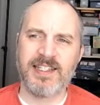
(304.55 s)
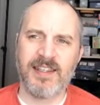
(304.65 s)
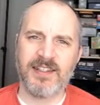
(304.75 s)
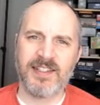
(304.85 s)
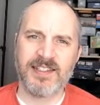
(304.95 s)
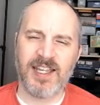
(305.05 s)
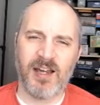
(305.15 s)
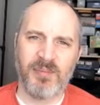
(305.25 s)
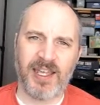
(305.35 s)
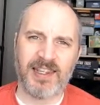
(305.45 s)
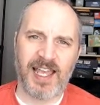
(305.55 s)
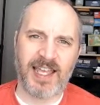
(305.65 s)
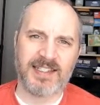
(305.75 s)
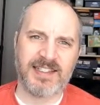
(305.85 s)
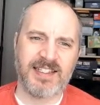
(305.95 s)
that this combat
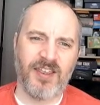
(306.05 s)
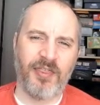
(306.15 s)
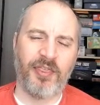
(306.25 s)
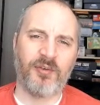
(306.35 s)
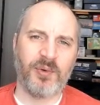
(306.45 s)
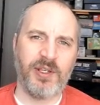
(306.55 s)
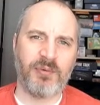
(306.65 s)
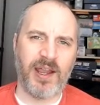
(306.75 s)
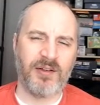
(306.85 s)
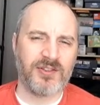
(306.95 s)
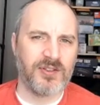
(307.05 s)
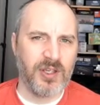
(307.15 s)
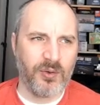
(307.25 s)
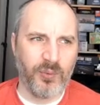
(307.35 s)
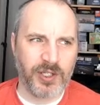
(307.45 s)
lasts 3 rounds,
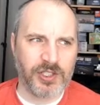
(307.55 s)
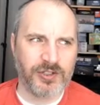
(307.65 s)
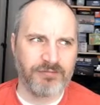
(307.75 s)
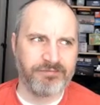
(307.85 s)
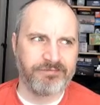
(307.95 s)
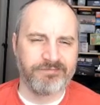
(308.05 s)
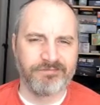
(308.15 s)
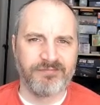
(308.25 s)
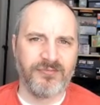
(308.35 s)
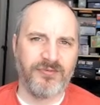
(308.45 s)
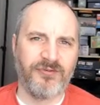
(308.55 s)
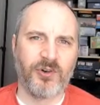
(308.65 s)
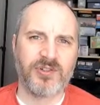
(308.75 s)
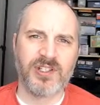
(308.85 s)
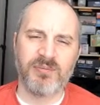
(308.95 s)
which
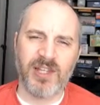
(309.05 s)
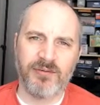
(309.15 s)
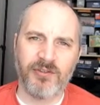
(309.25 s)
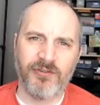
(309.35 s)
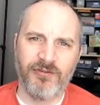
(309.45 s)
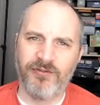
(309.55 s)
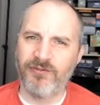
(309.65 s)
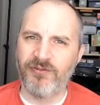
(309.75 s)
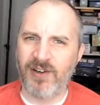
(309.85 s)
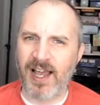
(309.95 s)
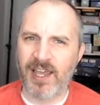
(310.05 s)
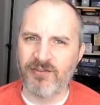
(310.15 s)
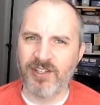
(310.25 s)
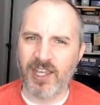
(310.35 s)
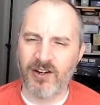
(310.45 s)
for some level
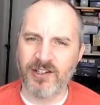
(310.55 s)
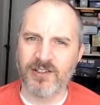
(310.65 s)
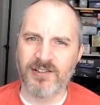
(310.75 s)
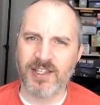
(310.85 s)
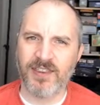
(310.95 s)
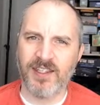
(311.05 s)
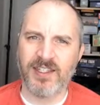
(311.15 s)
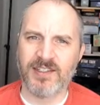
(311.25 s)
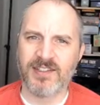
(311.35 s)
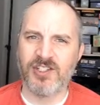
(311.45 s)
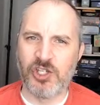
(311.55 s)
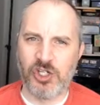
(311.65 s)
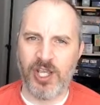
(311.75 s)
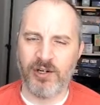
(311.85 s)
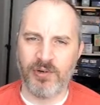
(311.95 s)
5 characters I think is
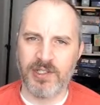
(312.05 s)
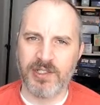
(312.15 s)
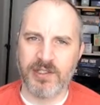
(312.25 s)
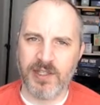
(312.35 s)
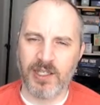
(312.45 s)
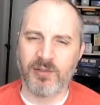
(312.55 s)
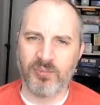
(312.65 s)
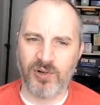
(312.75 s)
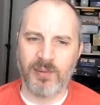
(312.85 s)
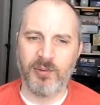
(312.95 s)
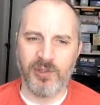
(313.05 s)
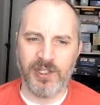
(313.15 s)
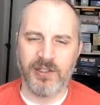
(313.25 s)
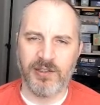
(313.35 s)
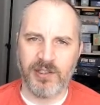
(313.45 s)
generous. They could
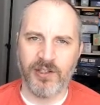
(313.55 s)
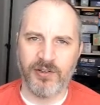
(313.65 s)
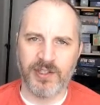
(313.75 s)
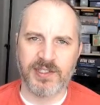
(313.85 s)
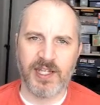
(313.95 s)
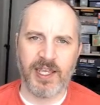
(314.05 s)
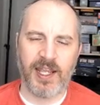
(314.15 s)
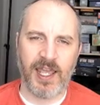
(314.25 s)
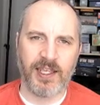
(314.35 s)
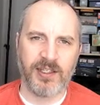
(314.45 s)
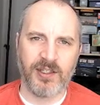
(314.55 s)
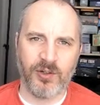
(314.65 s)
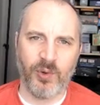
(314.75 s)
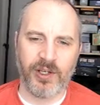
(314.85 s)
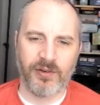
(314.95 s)
probably kill this Night Hag
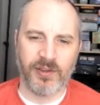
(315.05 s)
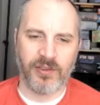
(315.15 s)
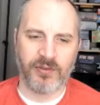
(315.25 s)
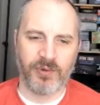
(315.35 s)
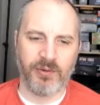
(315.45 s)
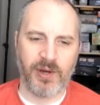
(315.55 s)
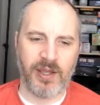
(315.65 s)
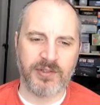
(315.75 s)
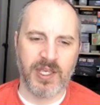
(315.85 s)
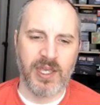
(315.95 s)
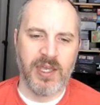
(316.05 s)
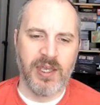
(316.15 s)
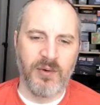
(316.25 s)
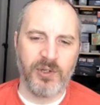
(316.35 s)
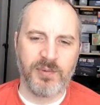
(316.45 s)
quicker than 3 rounds,
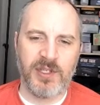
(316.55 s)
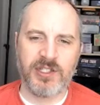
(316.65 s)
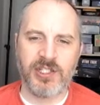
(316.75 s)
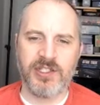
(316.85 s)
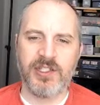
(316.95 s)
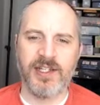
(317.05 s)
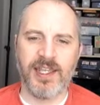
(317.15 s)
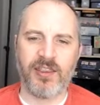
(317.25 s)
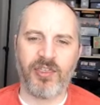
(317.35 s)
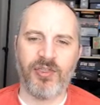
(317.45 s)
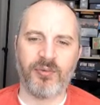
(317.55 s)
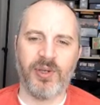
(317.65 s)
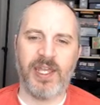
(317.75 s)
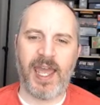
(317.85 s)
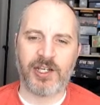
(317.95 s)
which means she's going to get
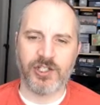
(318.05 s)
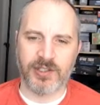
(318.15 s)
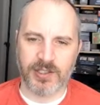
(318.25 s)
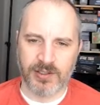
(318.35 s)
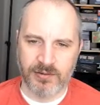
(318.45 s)
3 actions.